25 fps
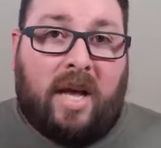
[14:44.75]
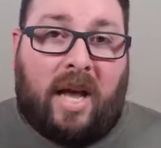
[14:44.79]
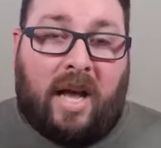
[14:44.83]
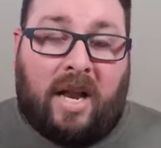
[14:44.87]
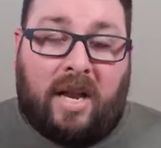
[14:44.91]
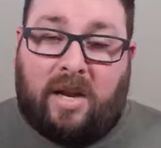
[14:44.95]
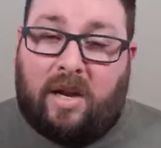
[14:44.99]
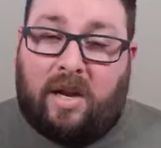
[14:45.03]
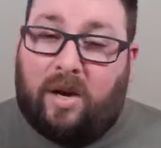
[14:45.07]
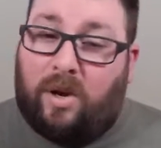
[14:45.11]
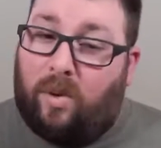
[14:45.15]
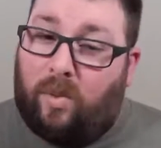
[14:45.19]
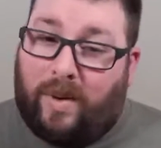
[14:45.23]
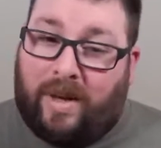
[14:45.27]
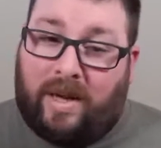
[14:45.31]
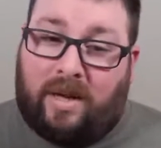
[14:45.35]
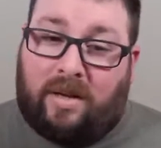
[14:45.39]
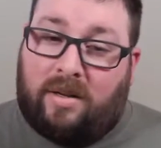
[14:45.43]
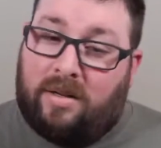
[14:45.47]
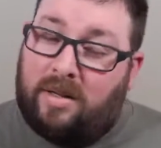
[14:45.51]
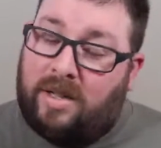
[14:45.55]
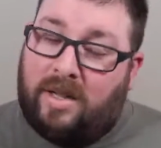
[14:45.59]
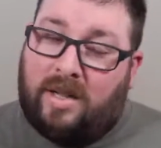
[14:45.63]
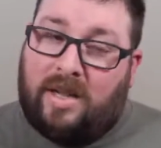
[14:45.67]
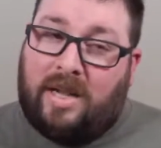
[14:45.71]
And you go,
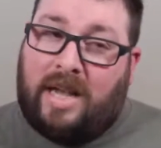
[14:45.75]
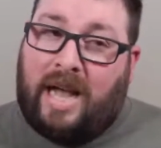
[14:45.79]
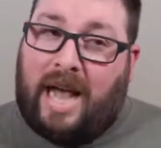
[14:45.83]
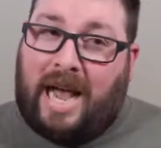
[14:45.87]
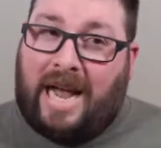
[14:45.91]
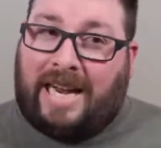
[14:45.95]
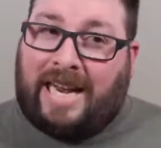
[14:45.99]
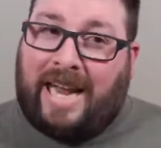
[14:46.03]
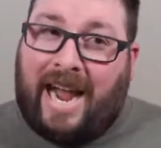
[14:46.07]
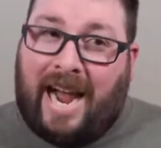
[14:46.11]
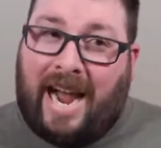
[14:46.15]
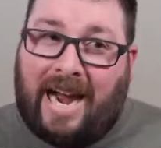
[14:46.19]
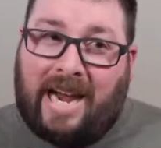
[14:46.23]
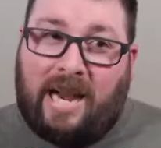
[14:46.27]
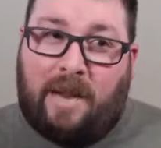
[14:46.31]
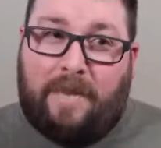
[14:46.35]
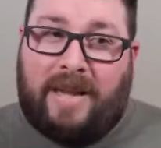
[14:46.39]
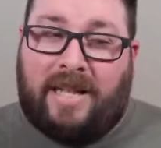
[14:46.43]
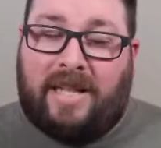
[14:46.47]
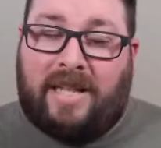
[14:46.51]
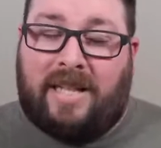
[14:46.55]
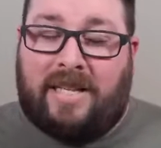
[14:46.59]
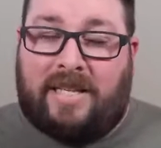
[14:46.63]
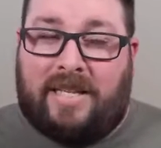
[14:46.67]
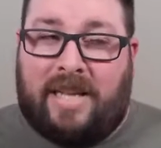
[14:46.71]
well, I kind of made
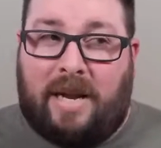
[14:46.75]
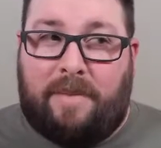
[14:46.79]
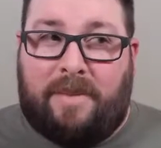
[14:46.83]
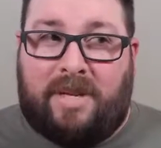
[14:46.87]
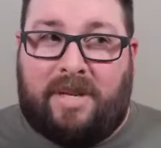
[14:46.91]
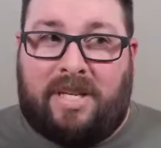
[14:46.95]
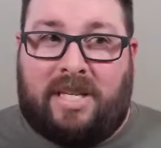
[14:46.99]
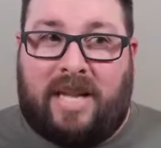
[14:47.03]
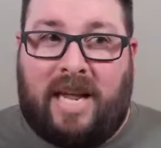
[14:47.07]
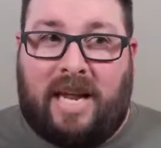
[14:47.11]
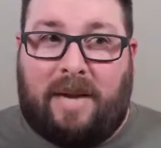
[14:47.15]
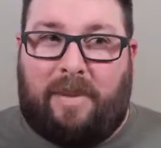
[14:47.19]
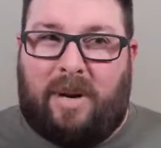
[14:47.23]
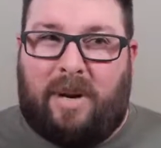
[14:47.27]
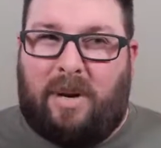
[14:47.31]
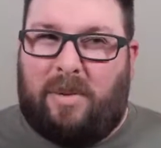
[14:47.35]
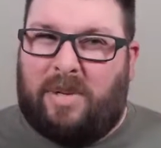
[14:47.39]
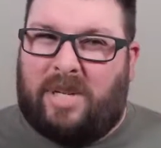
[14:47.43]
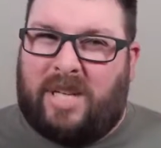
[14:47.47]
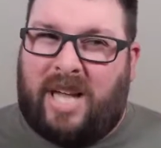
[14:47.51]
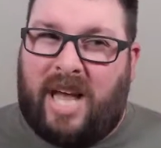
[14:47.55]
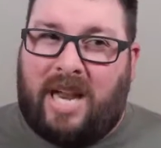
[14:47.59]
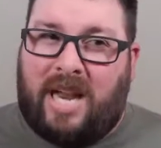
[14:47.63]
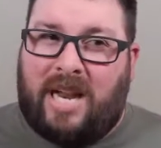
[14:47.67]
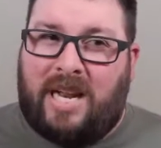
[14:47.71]
the same mistake, but it was
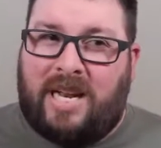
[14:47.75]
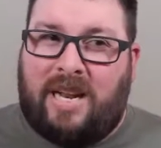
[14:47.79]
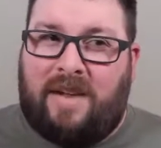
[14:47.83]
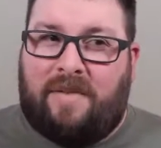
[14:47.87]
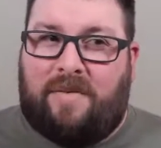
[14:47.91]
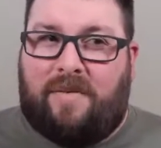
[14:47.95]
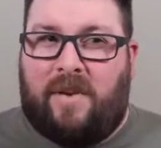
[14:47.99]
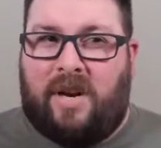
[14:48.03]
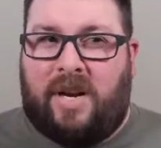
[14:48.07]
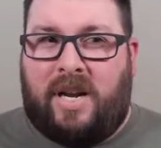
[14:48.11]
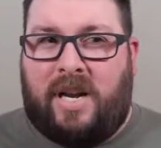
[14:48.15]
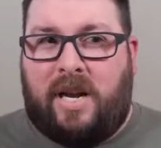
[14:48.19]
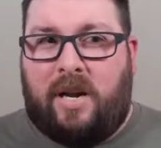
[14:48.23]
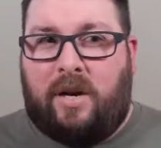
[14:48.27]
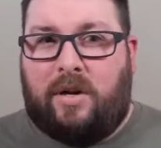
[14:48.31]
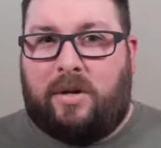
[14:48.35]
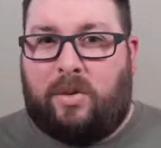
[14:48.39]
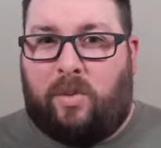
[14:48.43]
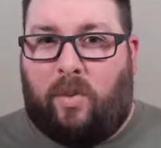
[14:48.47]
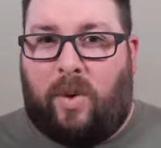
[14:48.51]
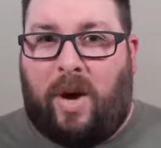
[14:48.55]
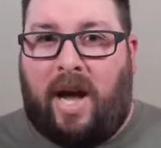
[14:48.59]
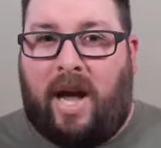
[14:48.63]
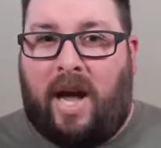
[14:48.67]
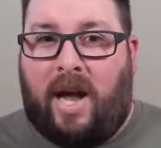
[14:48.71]
kind of different. And here's
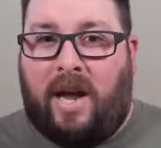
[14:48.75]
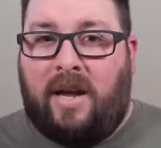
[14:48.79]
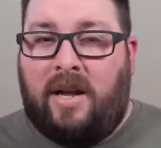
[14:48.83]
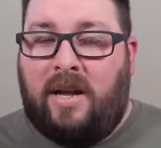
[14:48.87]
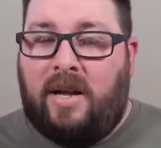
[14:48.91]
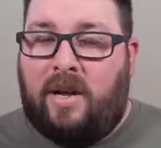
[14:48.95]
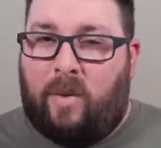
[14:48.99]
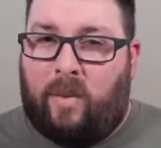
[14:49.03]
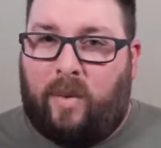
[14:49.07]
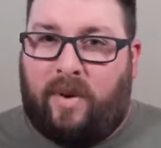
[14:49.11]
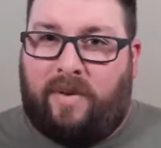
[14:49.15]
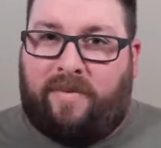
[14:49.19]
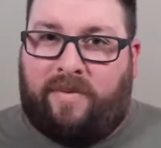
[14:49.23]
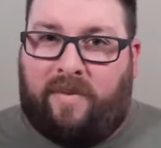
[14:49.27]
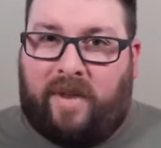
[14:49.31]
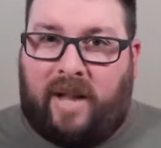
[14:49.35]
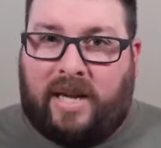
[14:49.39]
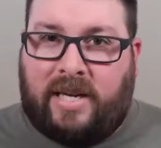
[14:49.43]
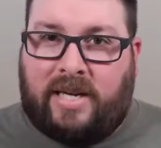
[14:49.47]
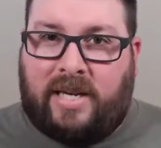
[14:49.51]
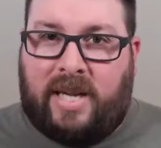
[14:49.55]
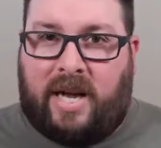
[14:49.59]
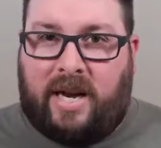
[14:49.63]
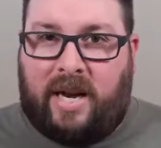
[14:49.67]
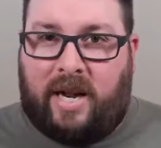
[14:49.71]
why.
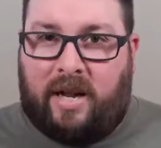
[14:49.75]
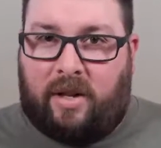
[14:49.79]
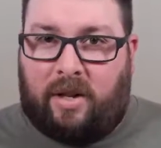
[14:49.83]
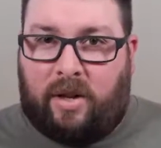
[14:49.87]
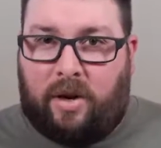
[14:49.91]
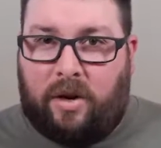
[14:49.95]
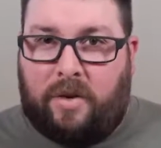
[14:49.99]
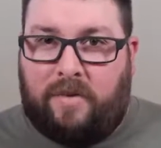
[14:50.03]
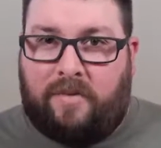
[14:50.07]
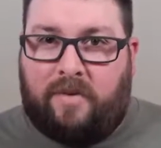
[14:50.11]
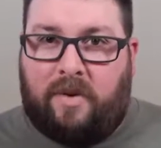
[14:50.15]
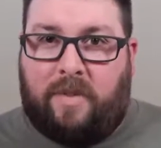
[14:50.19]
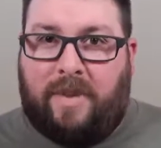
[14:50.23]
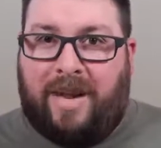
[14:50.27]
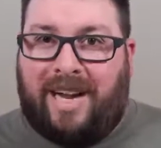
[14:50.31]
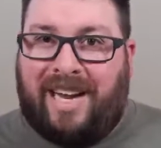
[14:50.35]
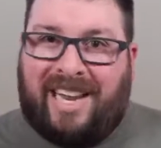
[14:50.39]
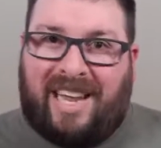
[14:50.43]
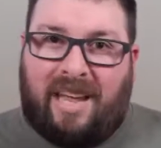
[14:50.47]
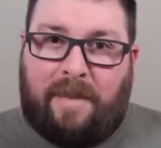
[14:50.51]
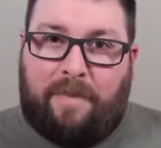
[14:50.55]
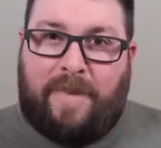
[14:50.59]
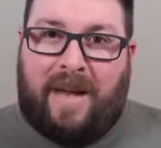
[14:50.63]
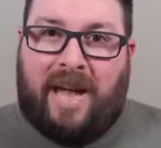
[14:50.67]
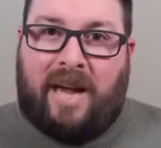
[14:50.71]
Reflect on it. Learn from it.
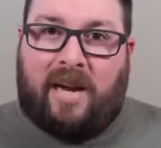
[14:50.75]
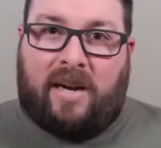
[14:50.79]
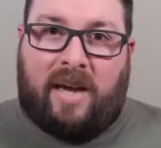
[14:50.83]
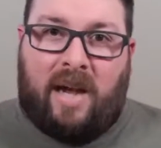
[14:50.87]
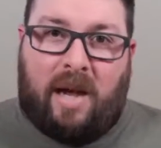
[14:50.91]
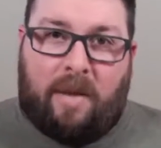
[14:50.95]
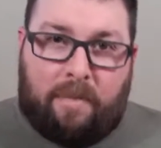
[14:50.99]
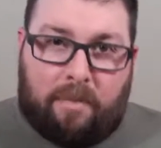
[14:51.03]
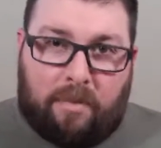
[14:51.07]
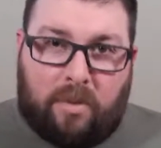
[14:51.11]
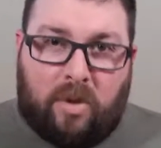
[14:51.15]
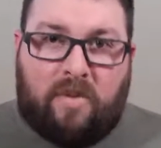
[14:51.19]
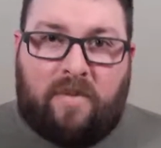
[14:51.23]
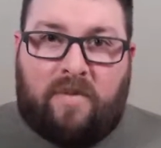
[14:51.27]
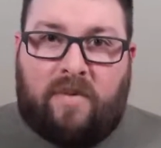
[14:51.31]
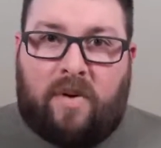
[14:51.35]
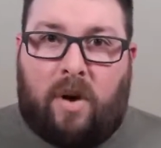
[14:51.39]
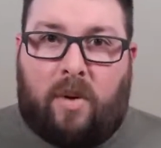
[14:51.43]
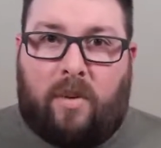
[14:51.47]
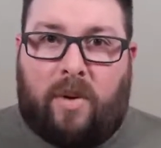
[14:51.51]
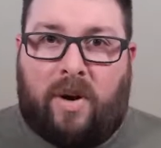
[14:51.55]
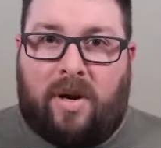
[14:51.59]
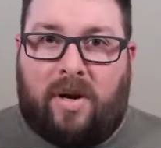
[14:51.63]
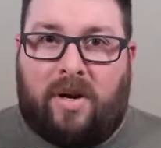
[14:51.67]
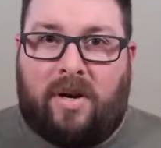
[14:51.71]
Get back up. Move
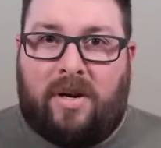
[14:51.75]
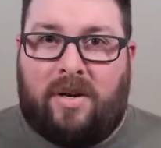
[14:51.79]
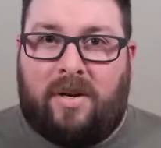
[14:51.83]
forward.